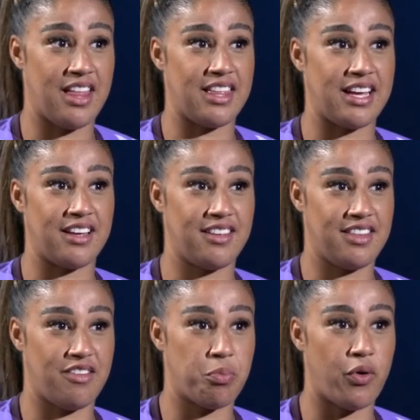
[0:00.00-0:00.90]
I think
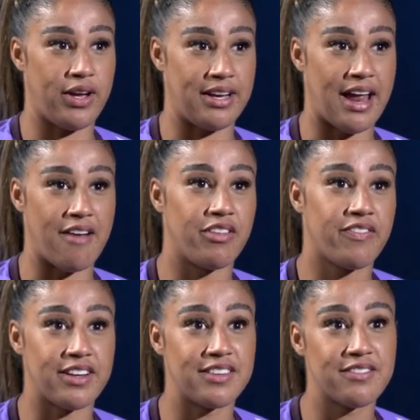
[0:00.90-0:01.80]
they've put in
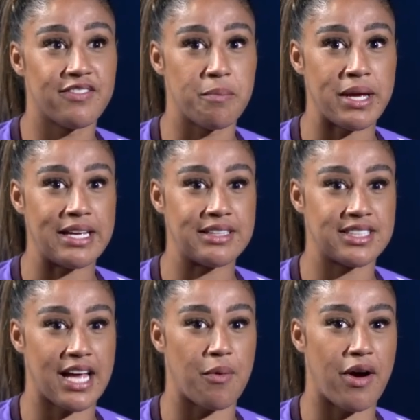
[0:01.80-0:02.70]
everything for me to
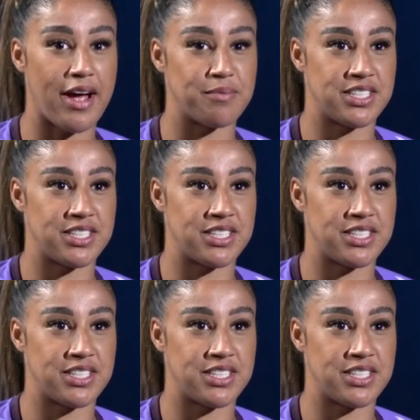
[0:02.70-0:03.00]
get where I am